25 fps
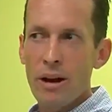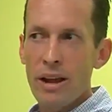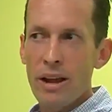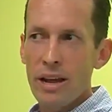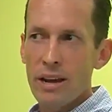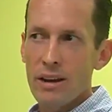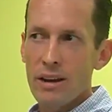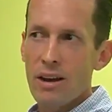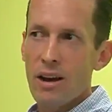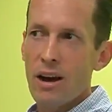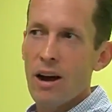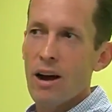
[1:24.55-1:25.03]

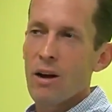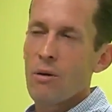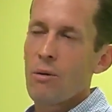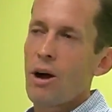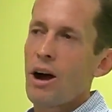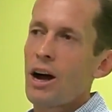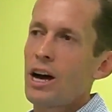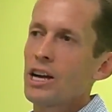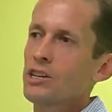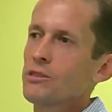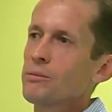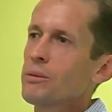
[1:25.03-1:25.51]
brand car
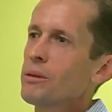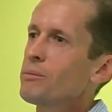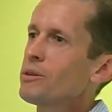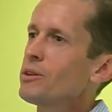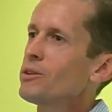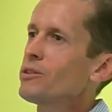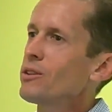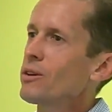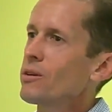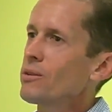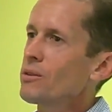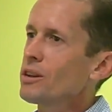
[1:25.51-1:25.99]
wash, maybe
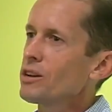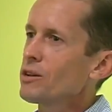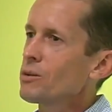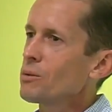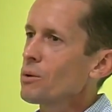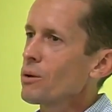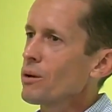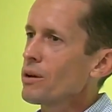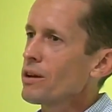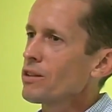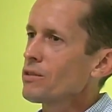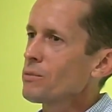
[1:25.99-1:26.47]
you don't need to
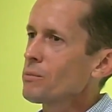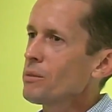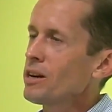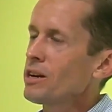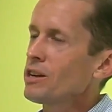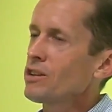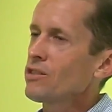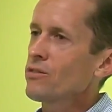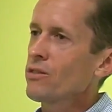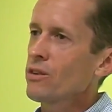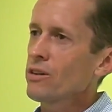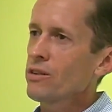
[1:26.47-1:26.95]
worry as
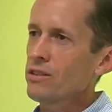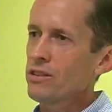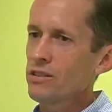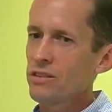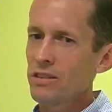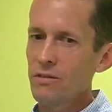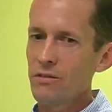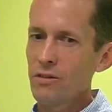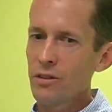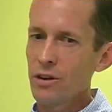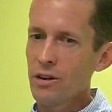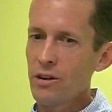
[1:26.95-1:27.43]
much
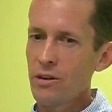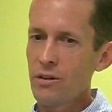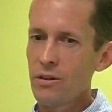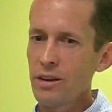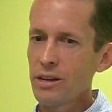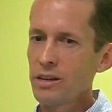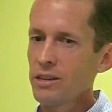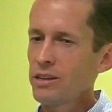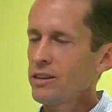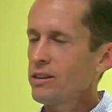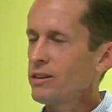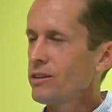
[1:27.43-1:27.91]
versus if you're
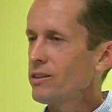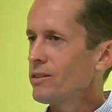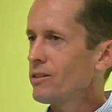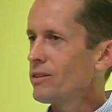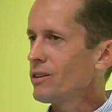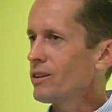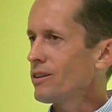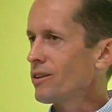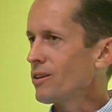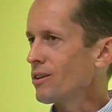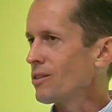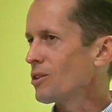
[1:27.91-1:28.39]
going
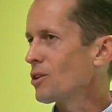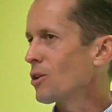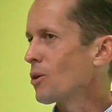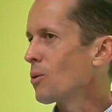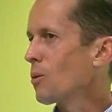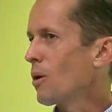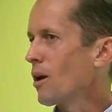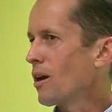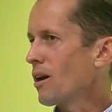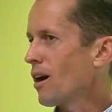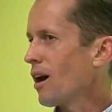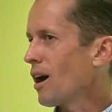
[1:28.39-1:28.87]
to, you know, a
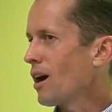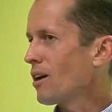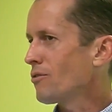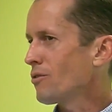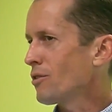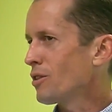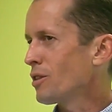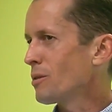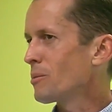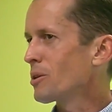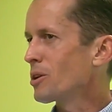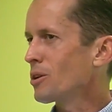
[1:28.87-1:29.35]
little
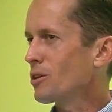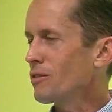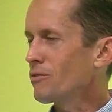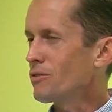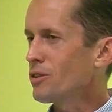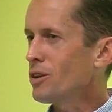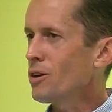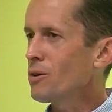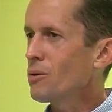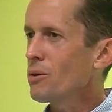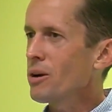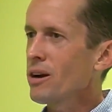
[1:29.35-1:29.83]
one-off in the middle
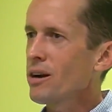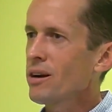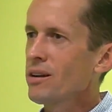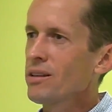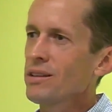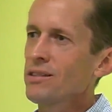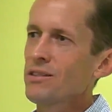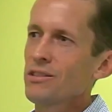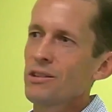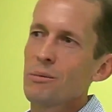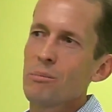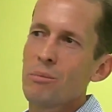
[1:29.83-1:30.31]
of nowhere
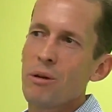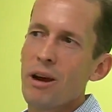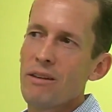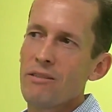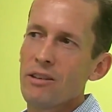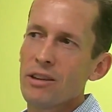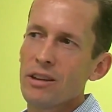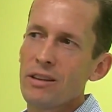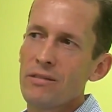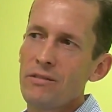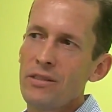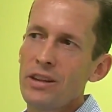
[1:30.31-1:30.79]
that's at a
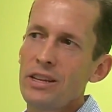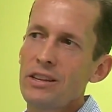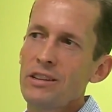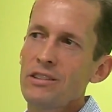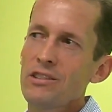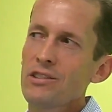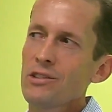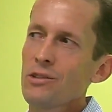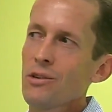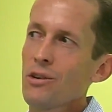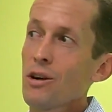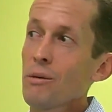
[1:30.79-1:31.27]
private
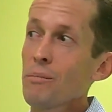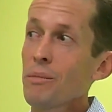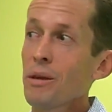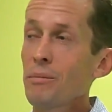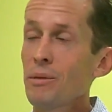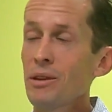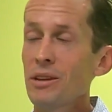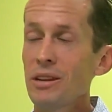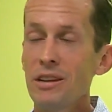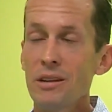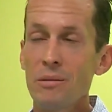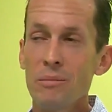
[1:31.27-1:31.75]
convenience store,
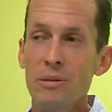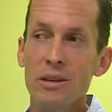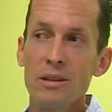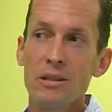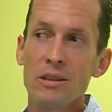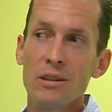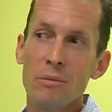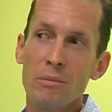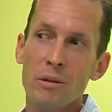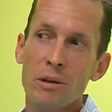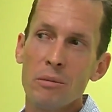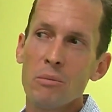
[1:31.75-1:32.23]
maybe you need to be a
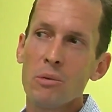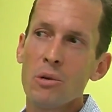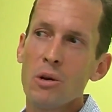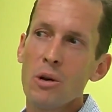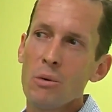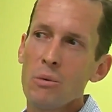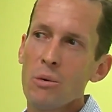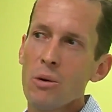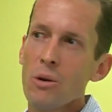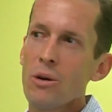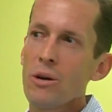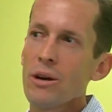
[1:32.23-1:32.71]
little bit
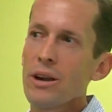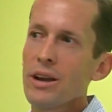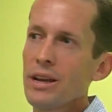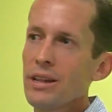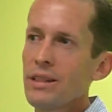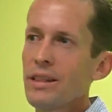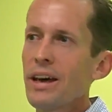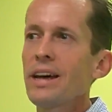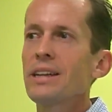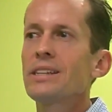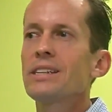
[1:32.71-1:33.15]
more worried.